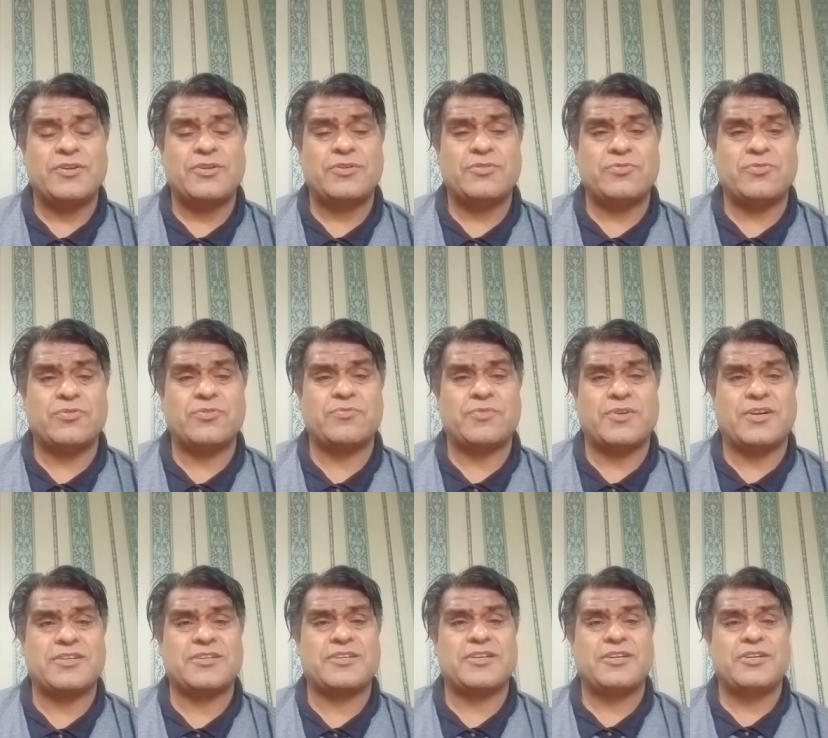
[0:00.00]
don't
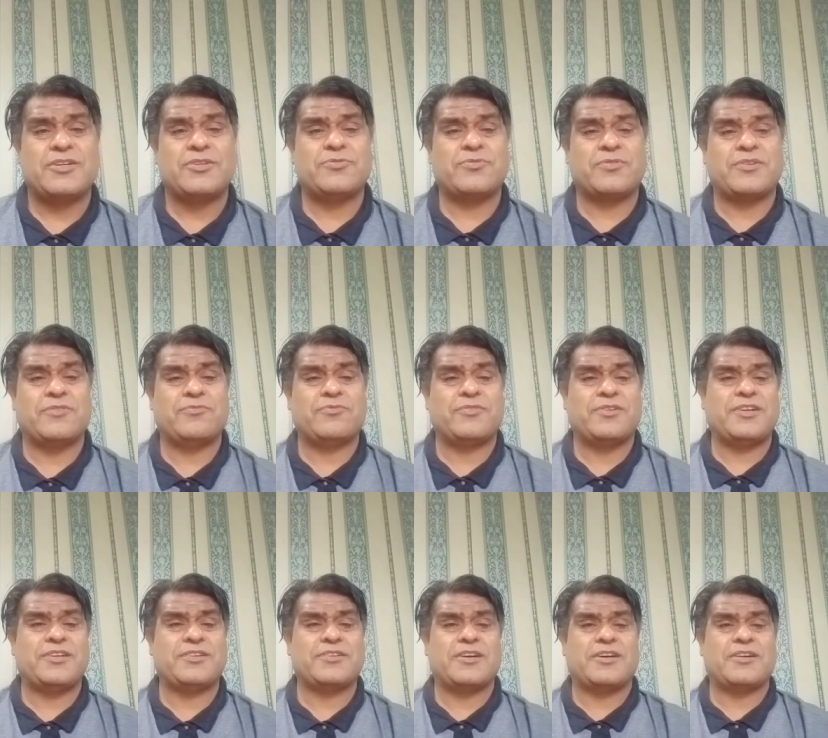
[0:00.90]
want to give
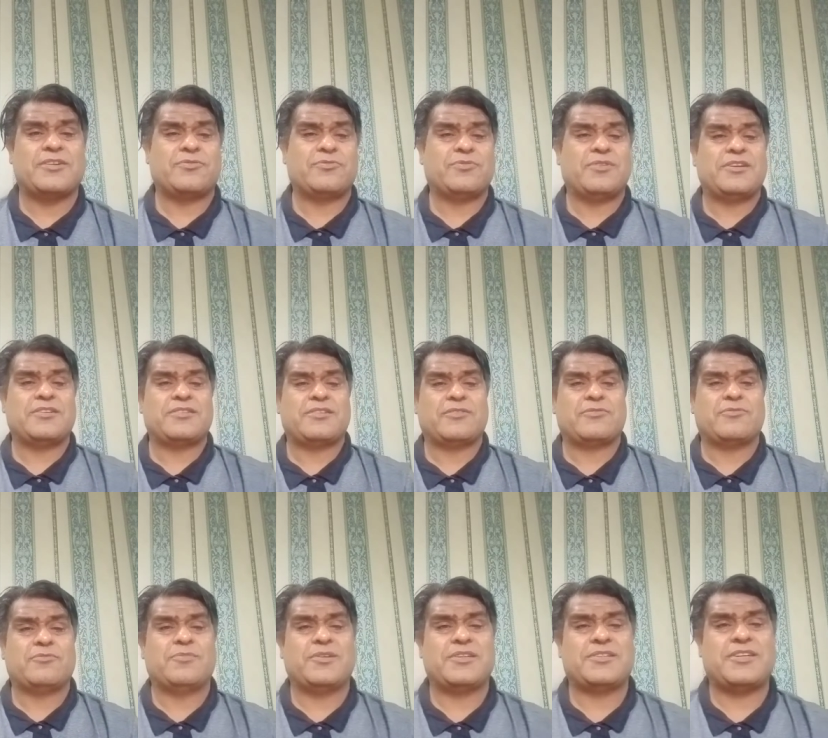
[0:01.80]
green card to
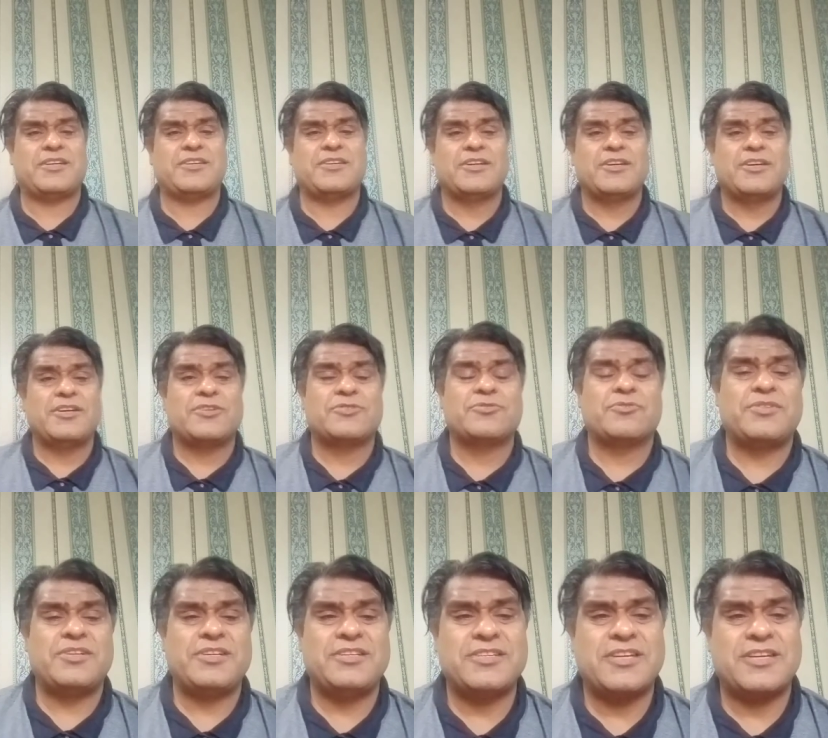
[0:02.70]
undocumented. So
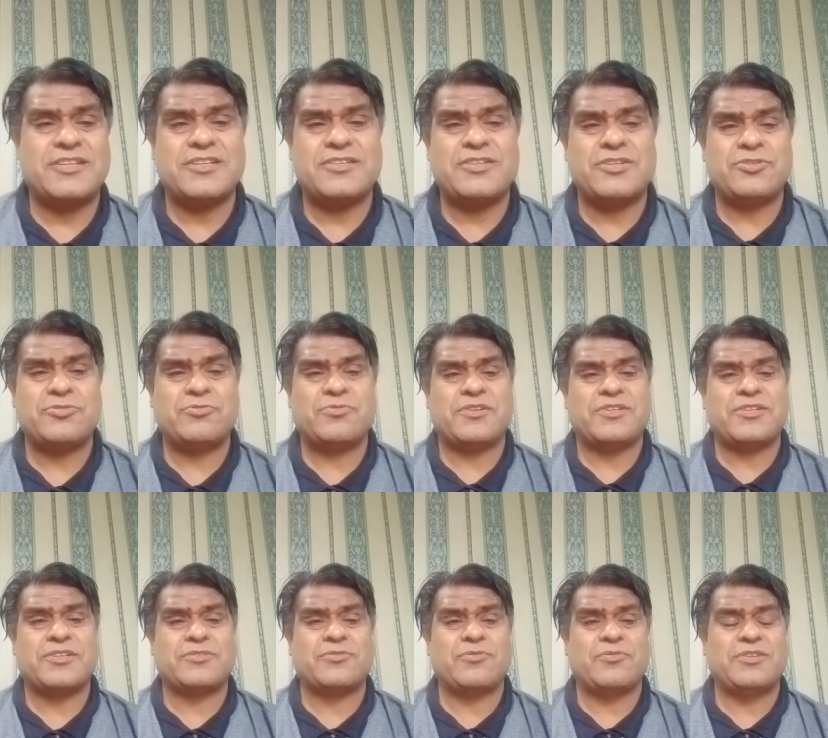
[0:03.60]
these are the
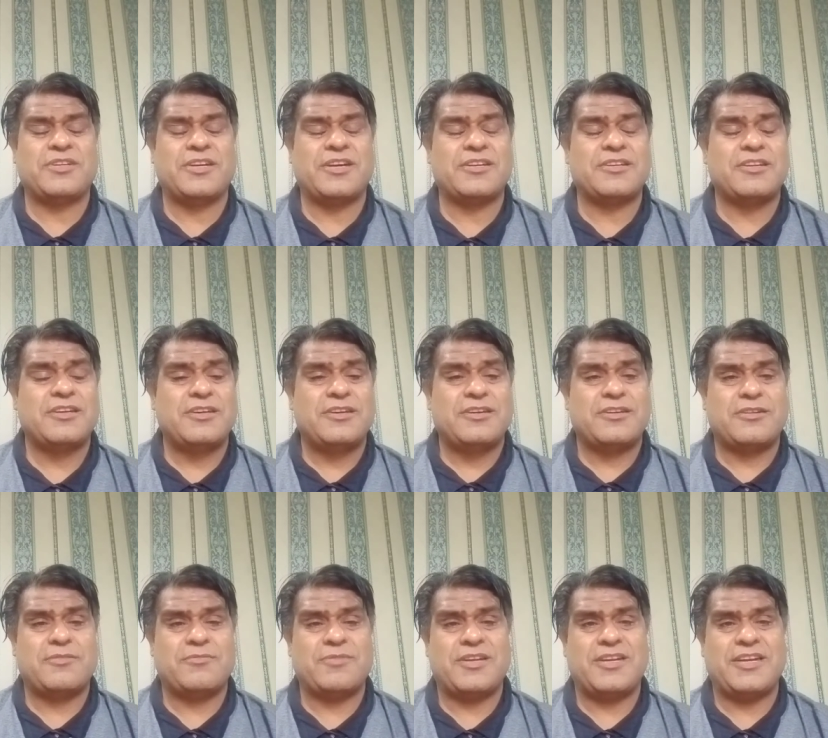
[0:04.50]
situations going on.
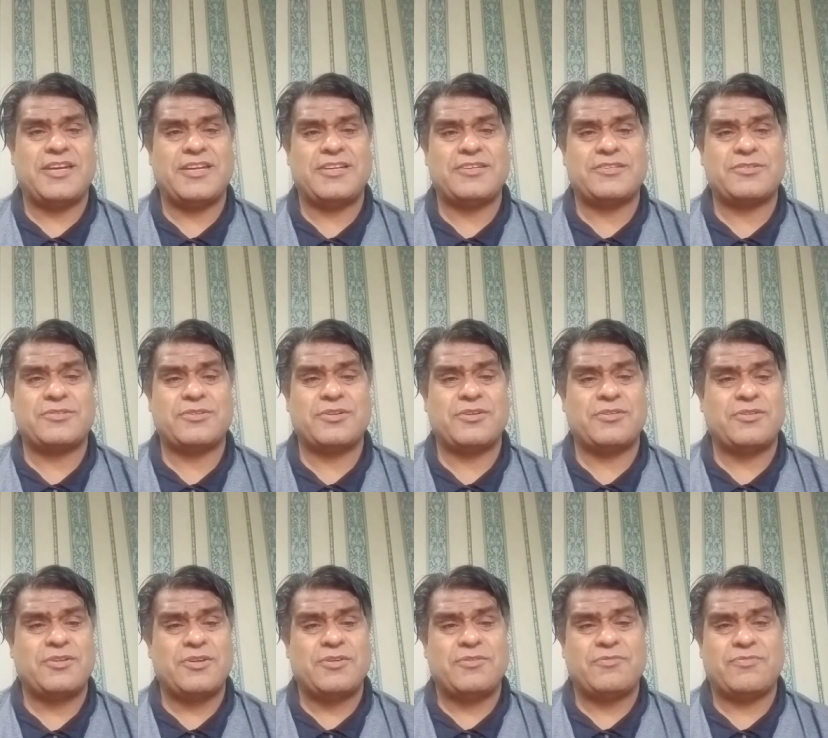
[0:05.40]
Kamala Harris uh,
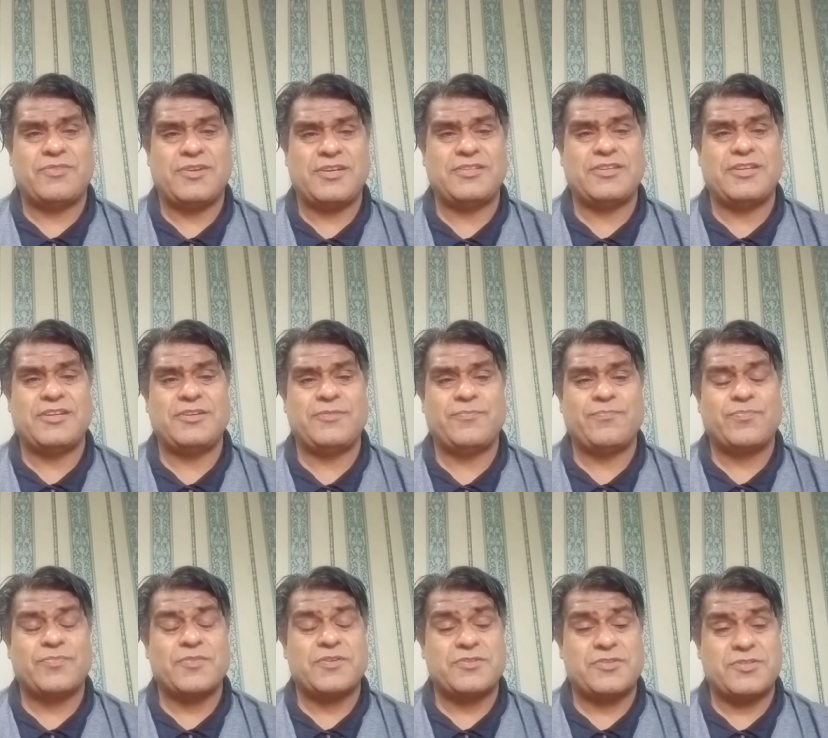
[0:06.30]
finally
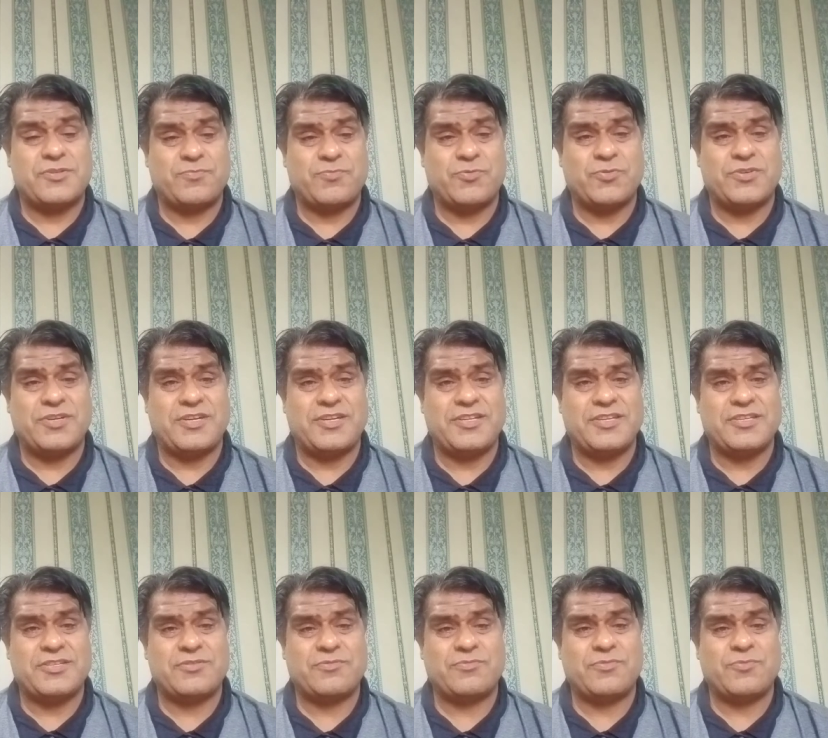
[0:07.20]
supported
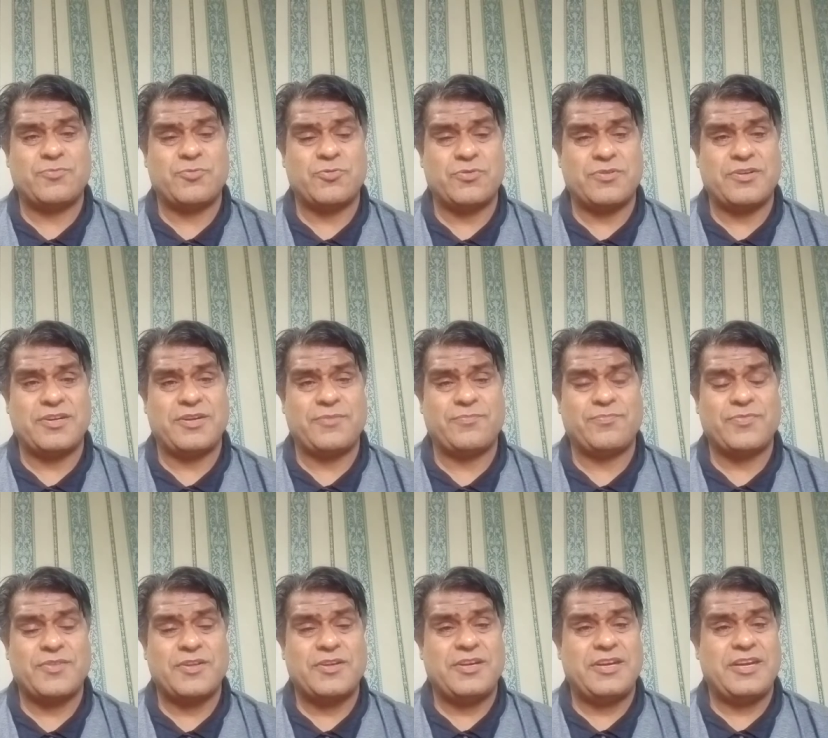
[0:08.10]
this program
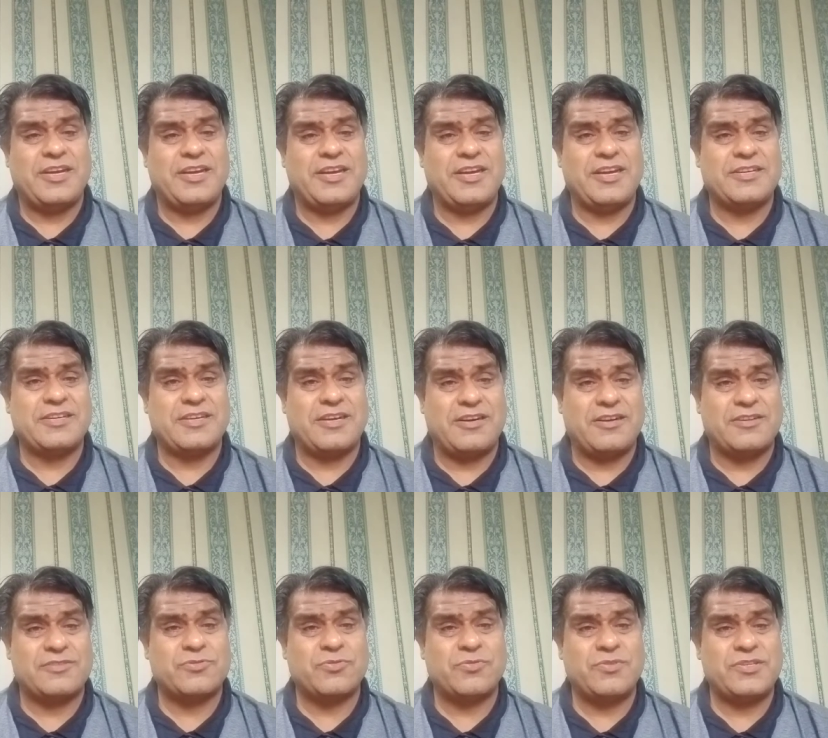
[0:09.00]
and
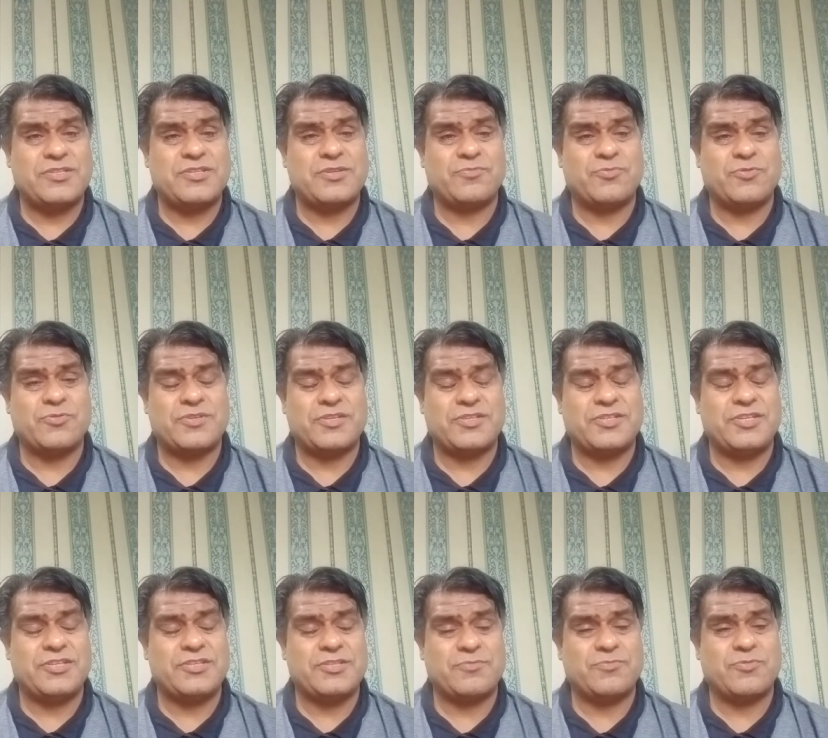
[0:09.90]
also he supported
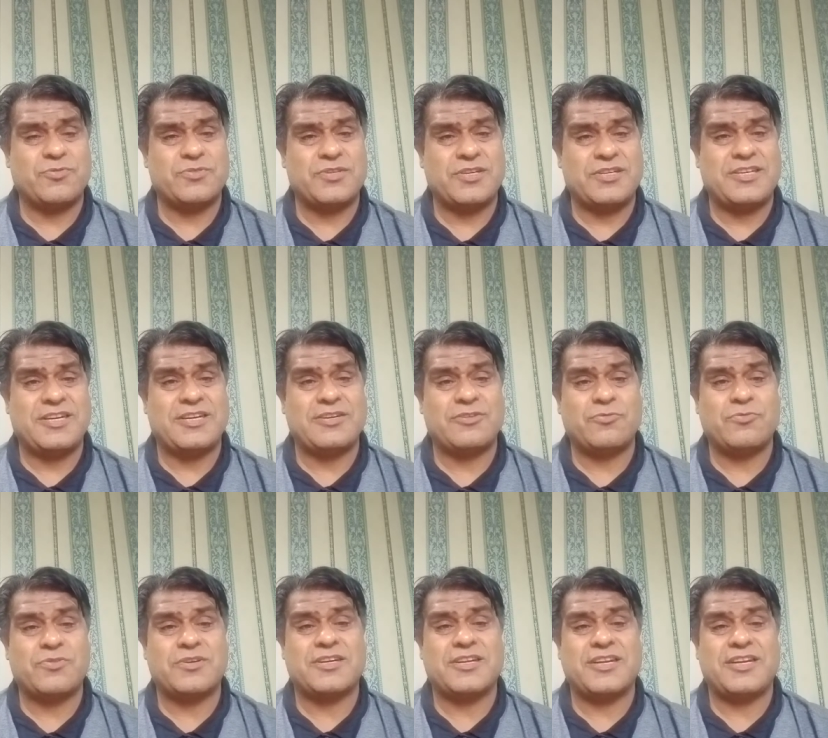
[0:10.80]
she supported that
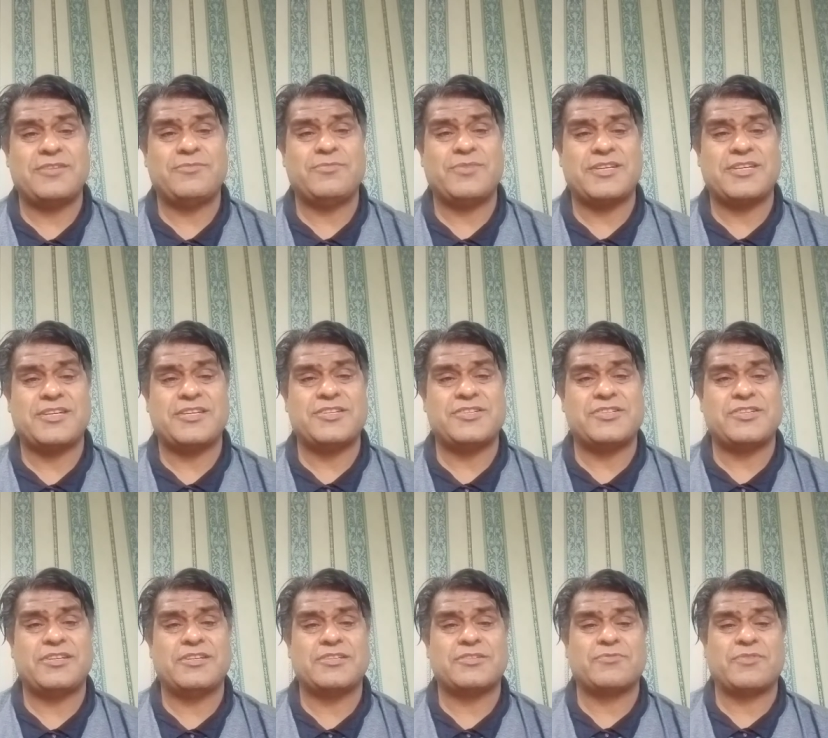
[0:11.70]
our climate
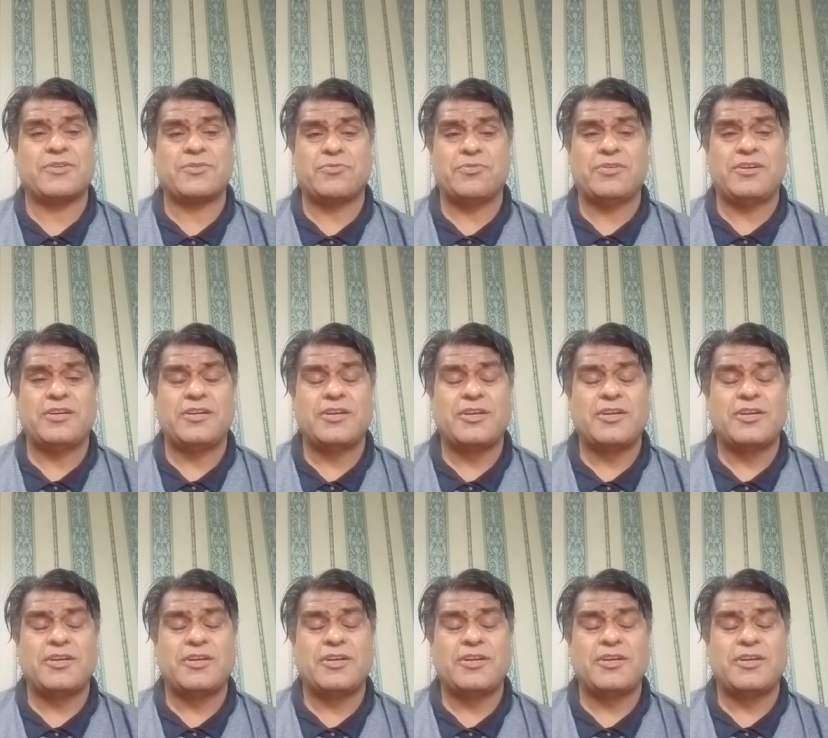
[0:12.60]
decisions were good